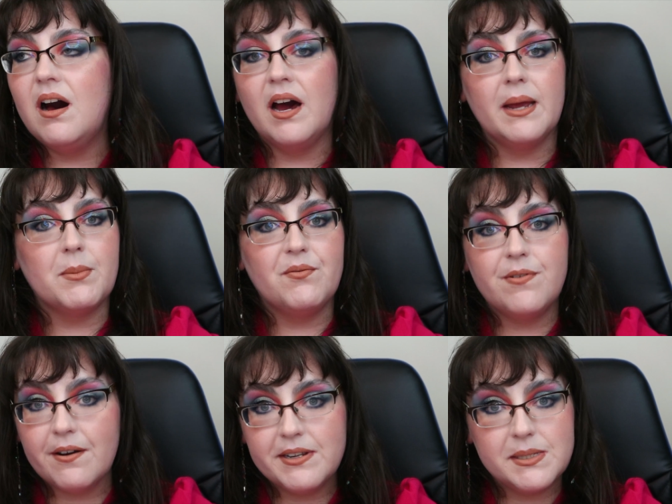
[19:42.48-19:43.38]
I am a
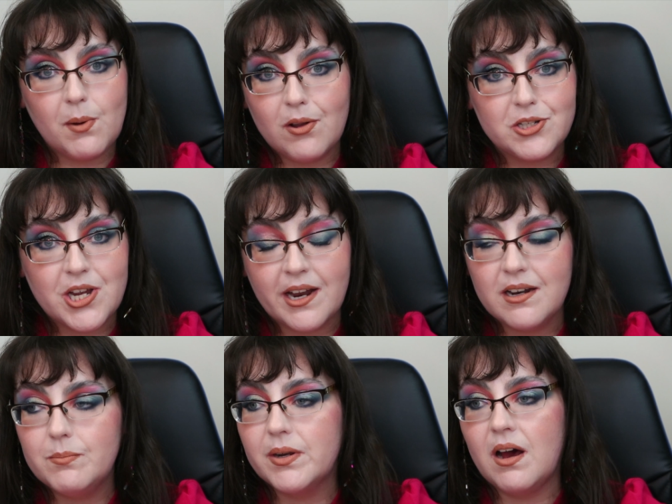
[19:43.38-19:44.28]
very small
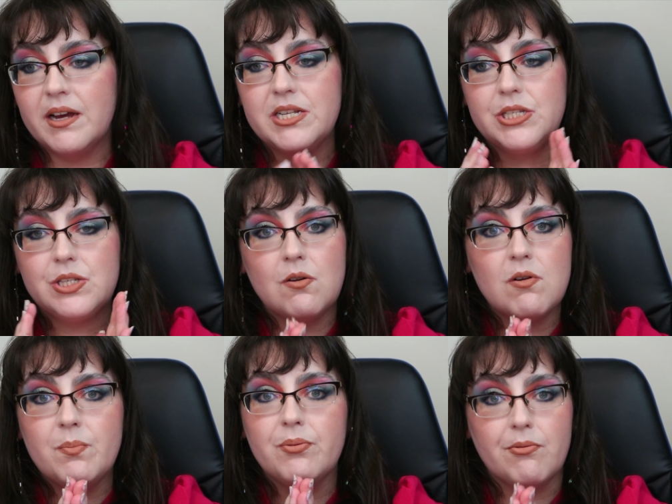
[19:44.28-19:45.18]
channel, but I so
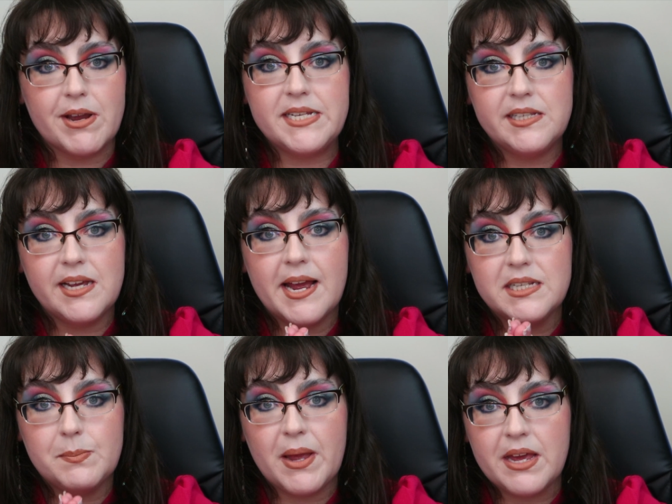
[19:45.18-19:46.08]
appreciate
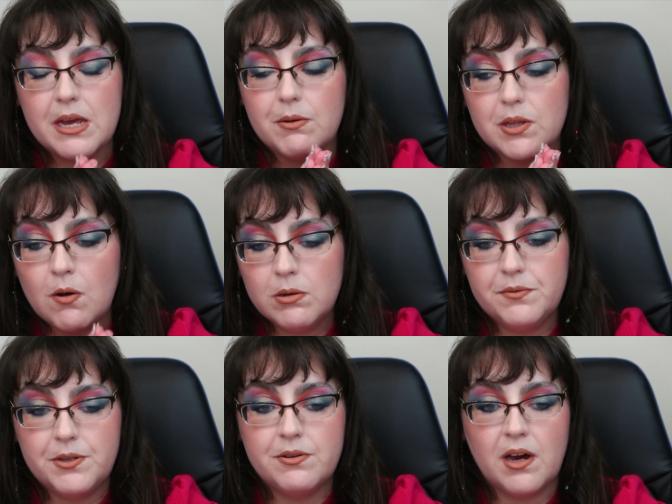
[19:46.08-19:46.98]
speaking with all
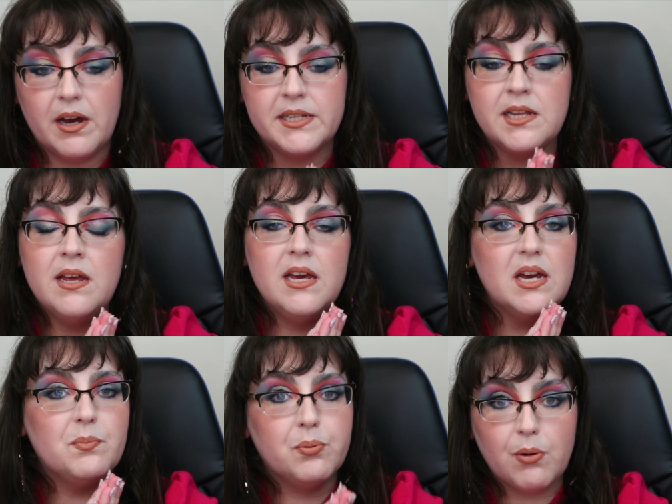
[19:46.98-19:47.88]
of you guys.
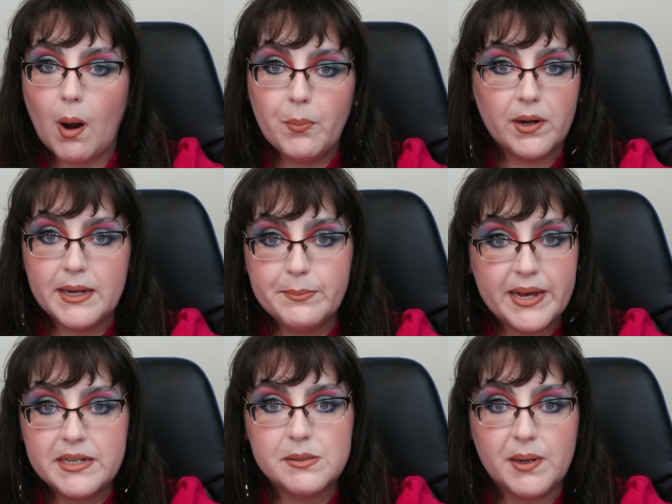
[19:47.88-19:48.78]
It properly
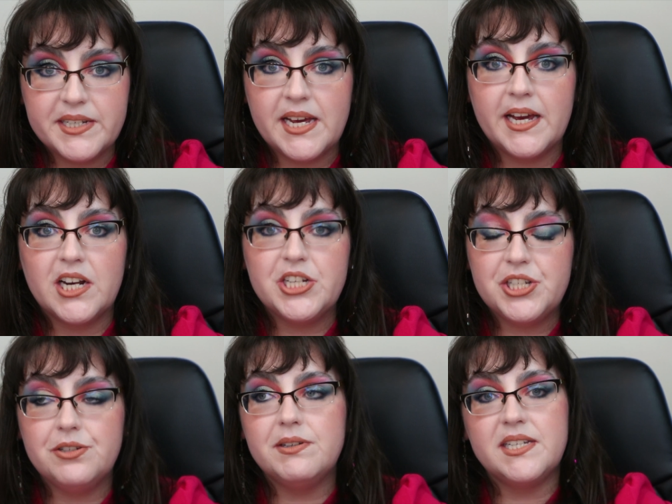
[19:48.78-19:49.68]
makes my day, and I
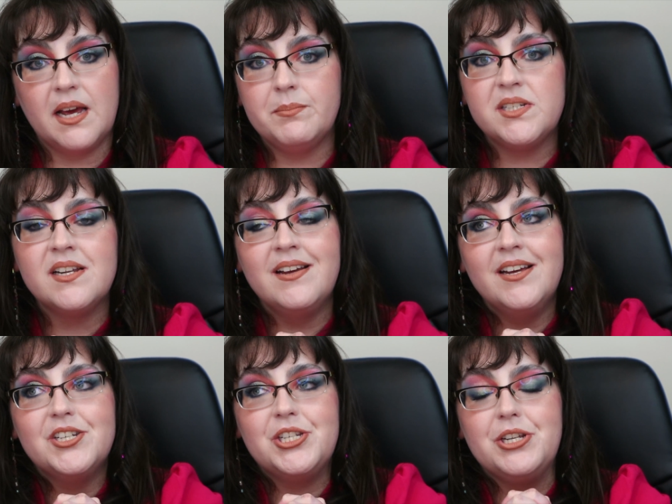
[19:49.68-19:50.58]
do attempt
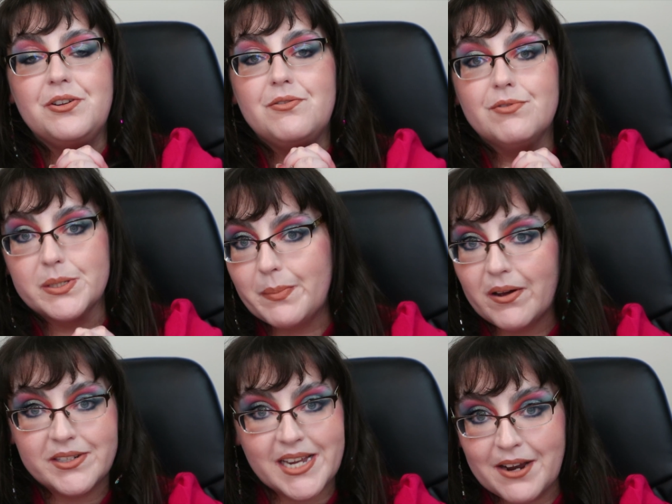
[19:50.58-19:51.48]
to
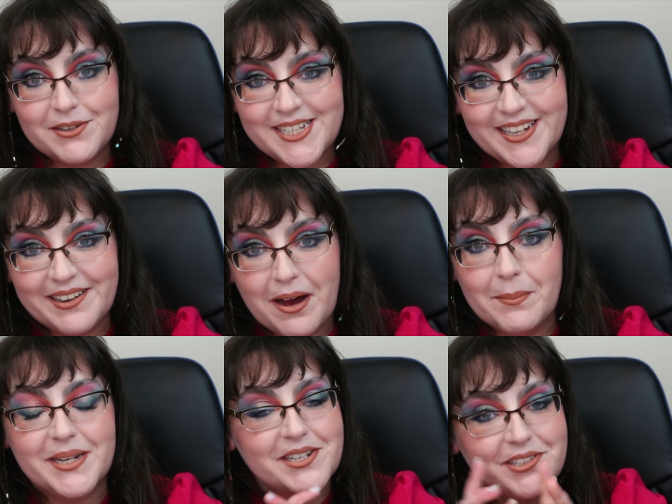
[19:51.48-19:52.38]
respond to every single
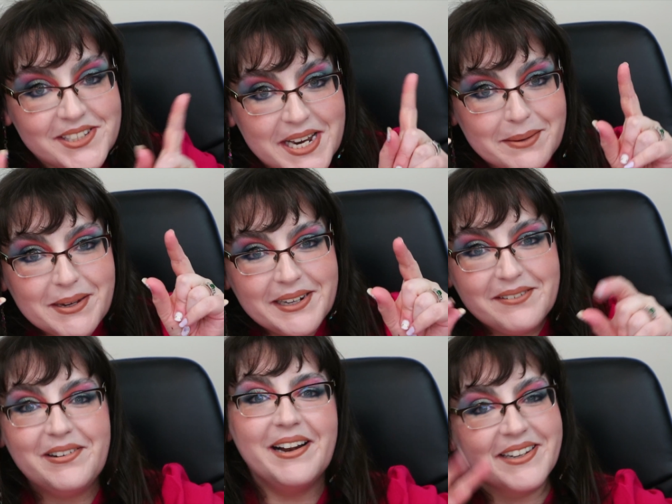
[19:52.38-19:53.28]
comment. It does take me a
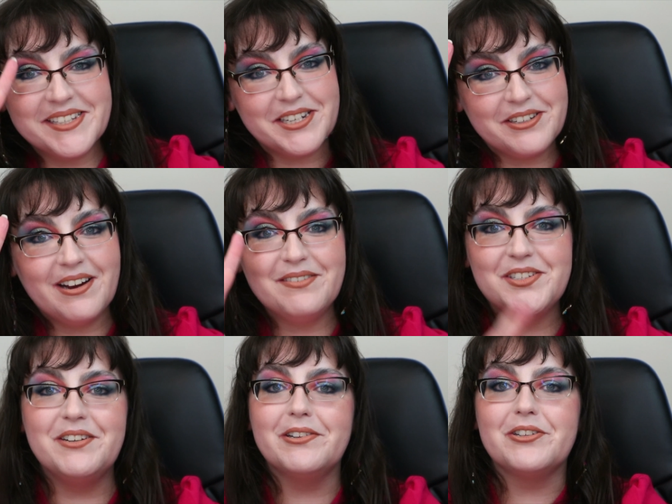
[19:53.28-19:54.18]
little while because I do have
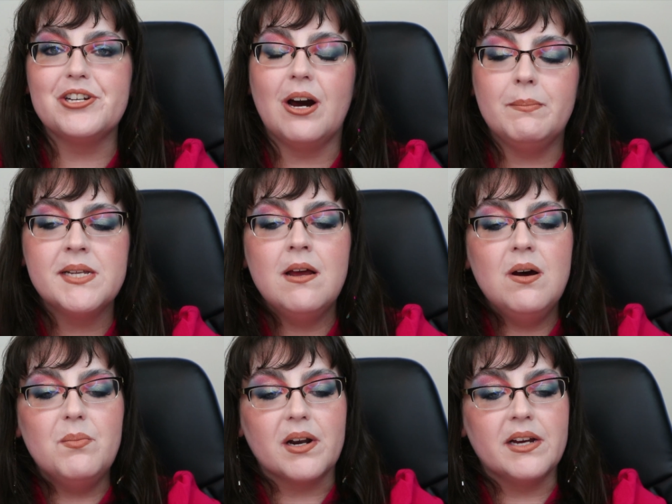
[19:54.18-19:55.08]
2 other jobs,
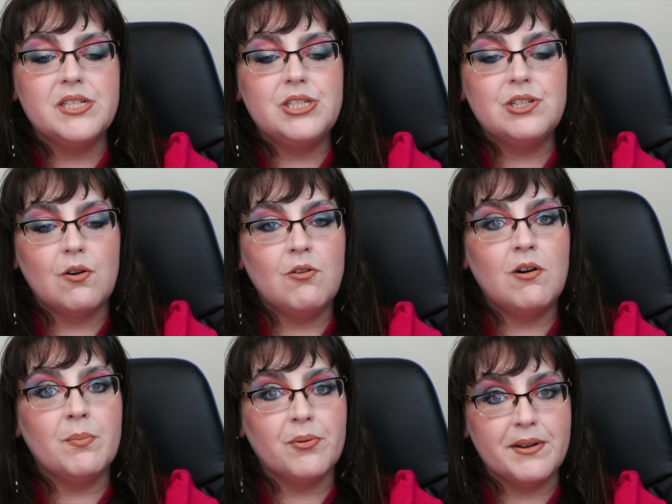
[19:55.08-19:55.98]
but I so
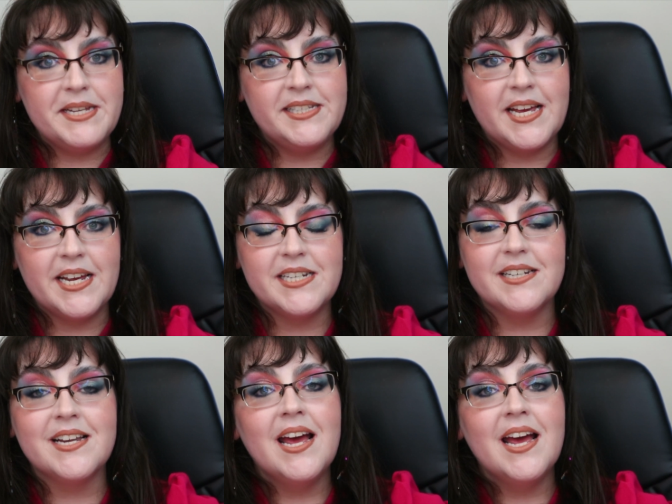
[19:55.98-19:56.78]
appreciate it.